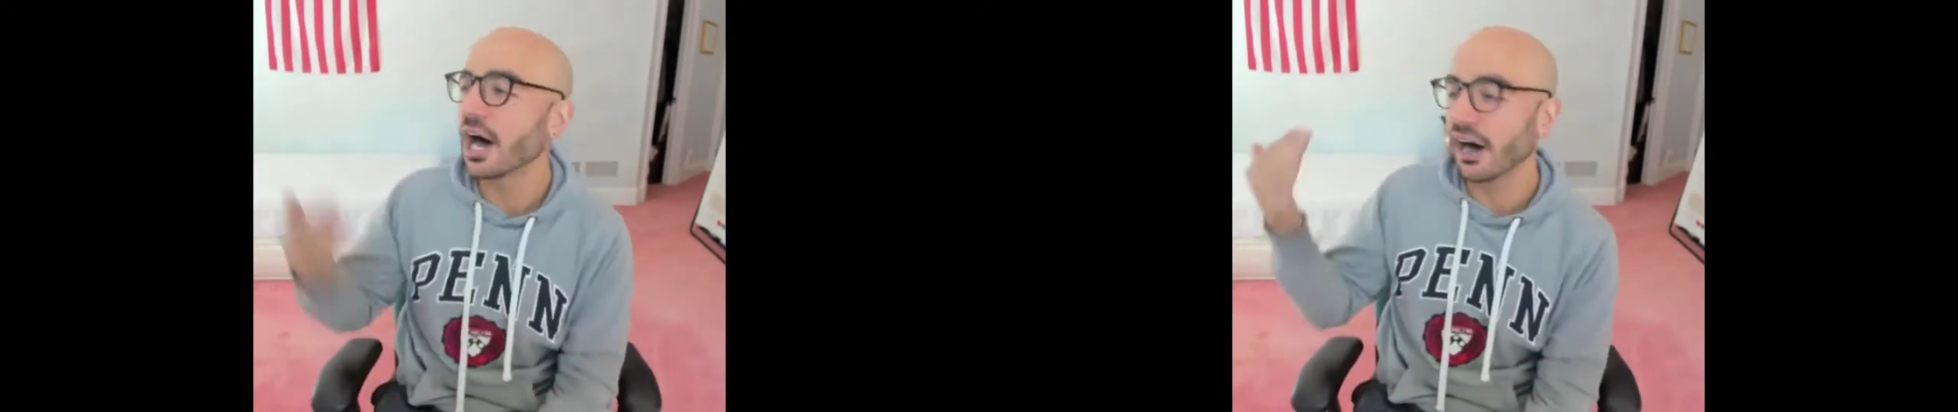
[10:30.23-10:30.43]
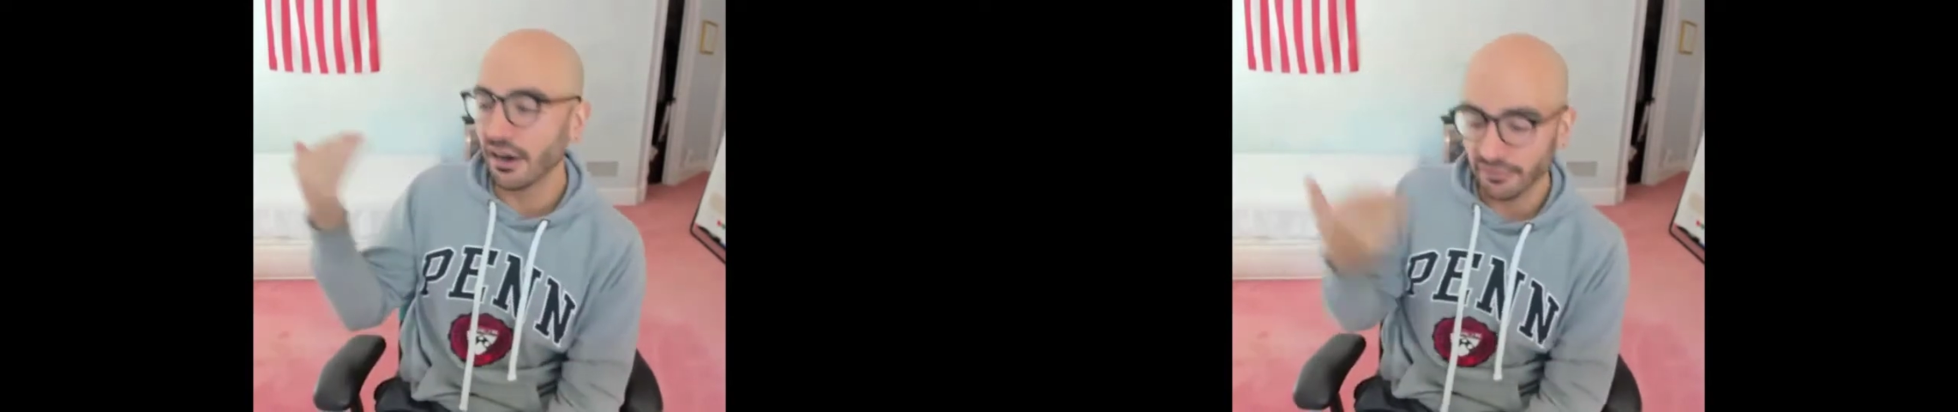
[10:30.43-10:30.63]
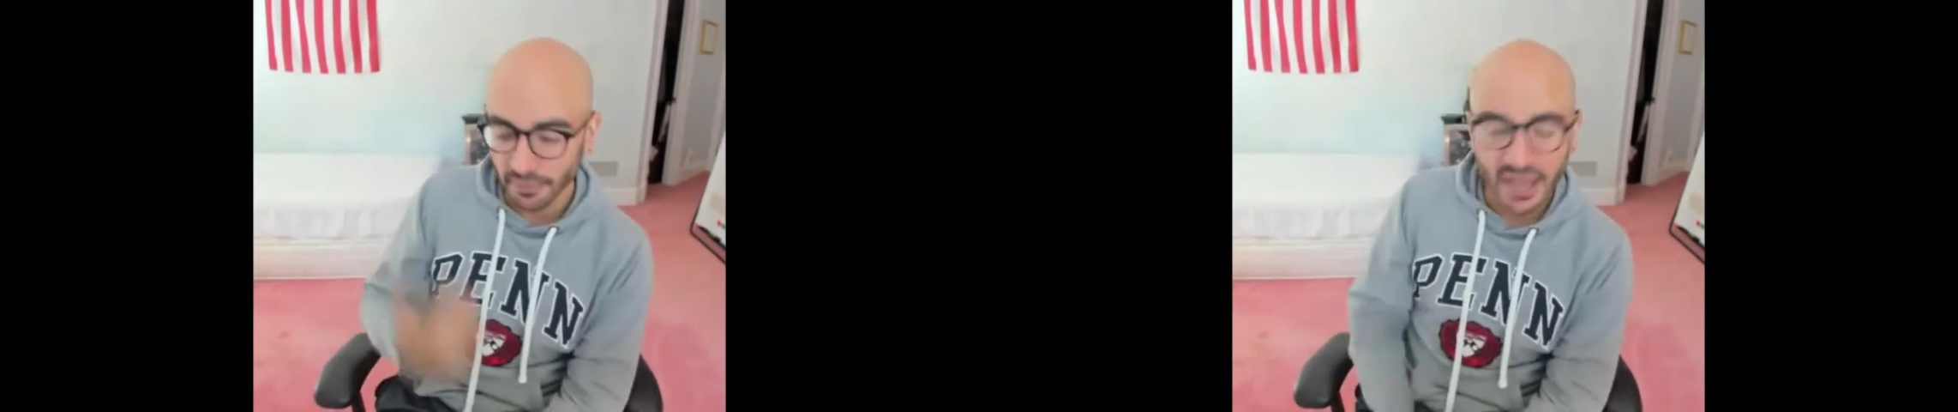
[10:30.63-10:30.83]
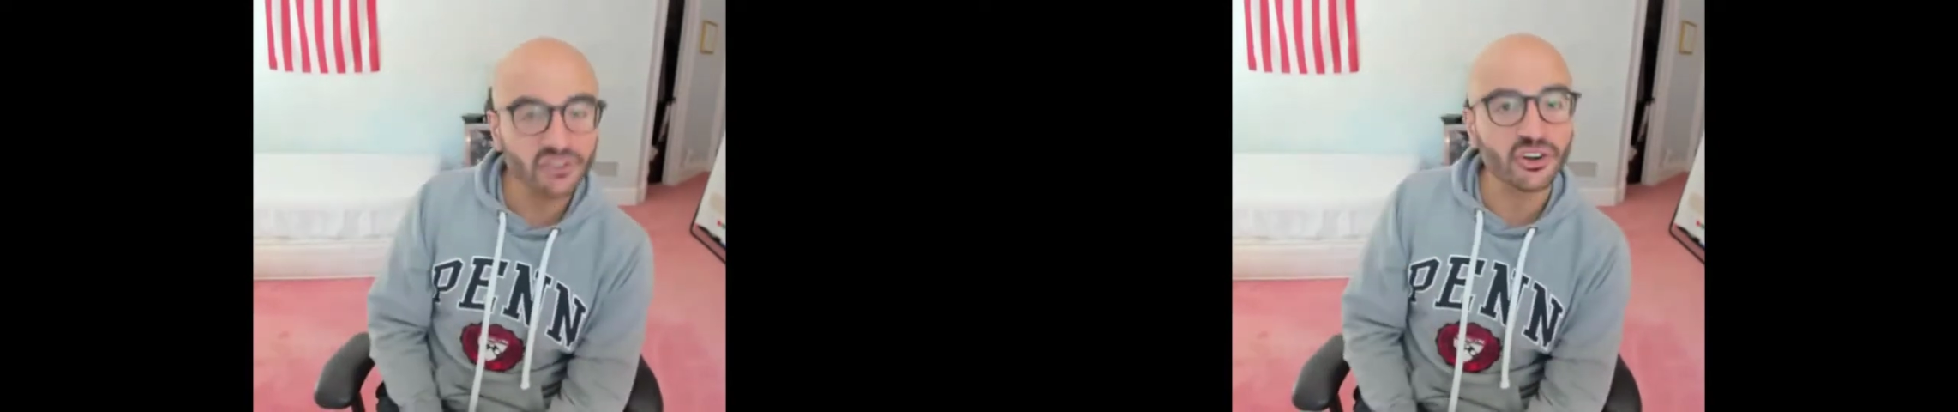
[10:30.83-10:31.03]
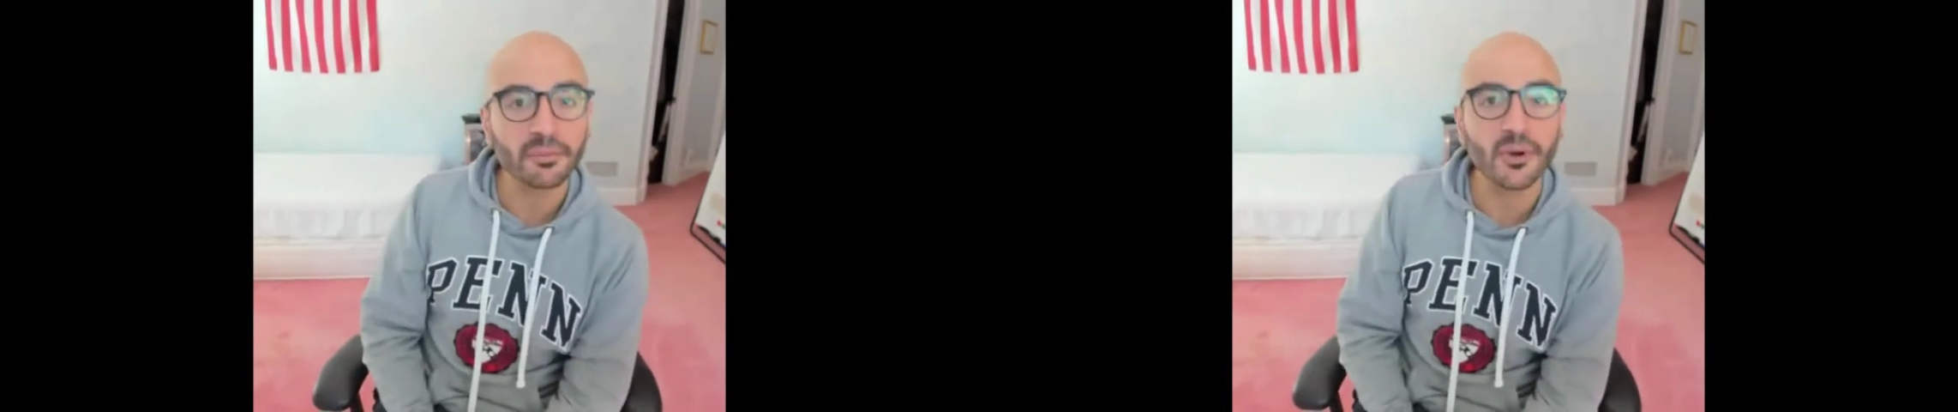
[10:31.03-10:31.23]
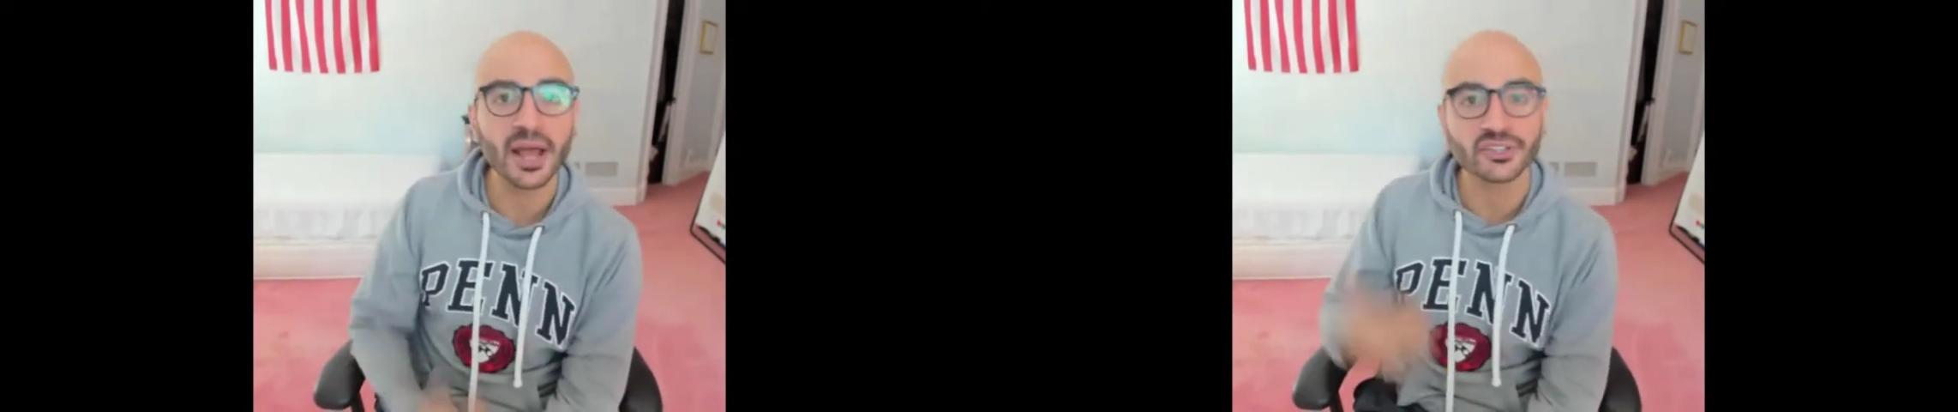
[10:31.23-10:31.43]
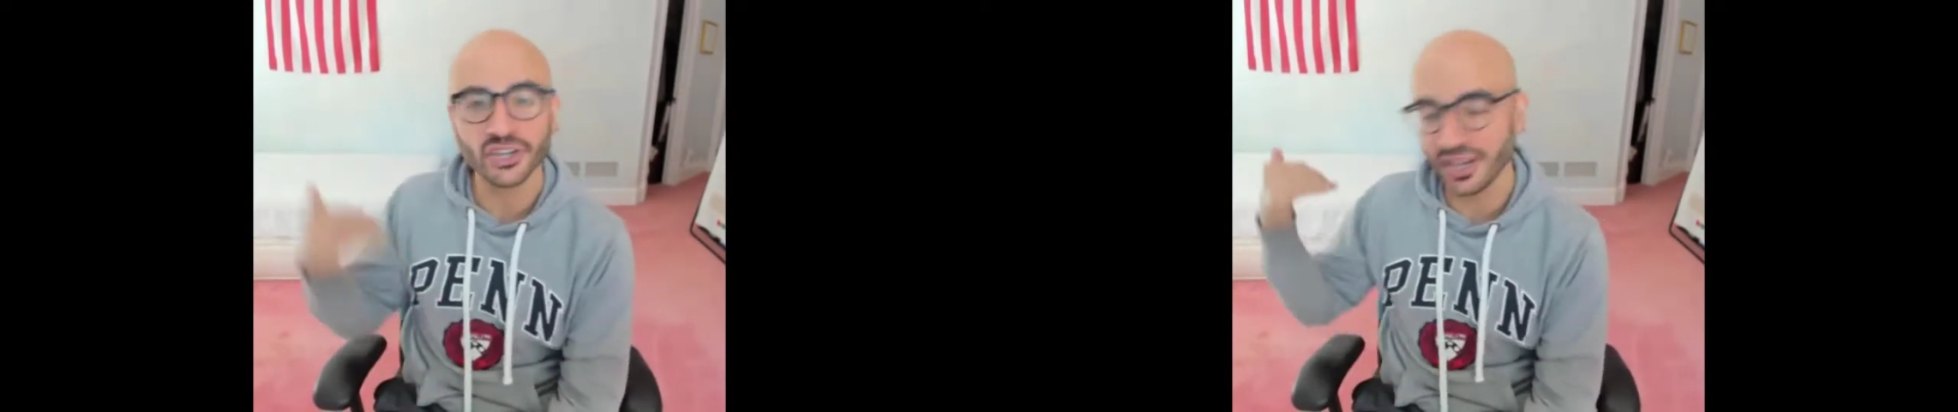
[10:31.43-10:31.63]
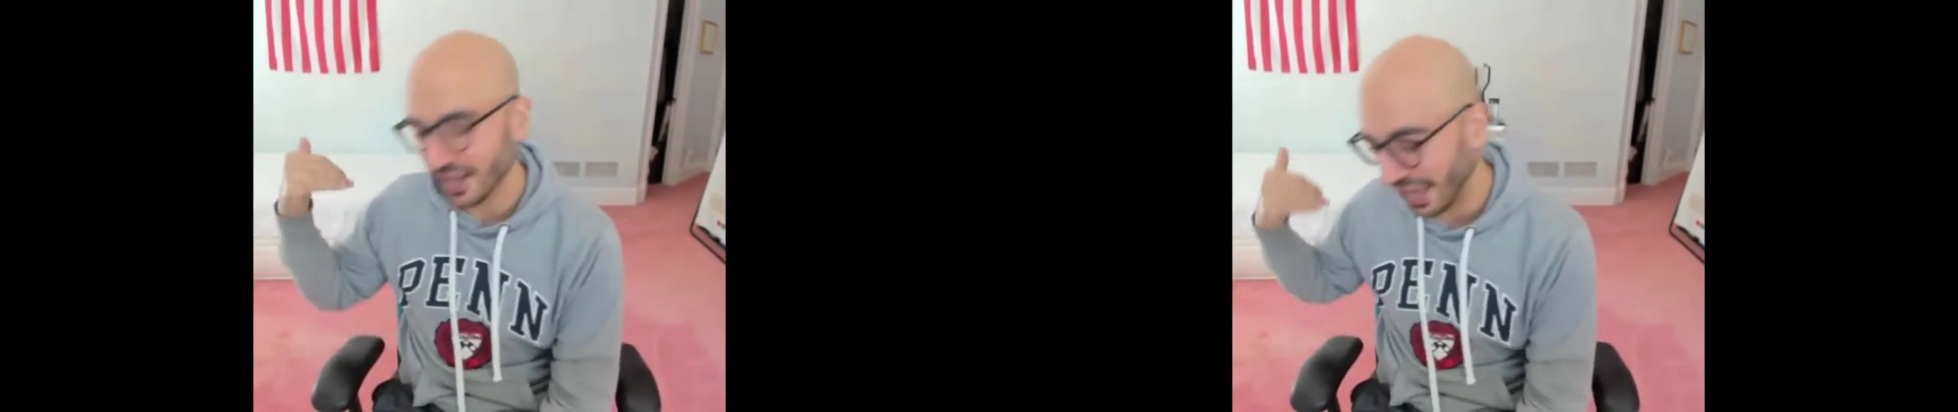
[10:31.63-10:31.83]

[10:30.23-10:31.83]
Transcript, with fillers: of major depression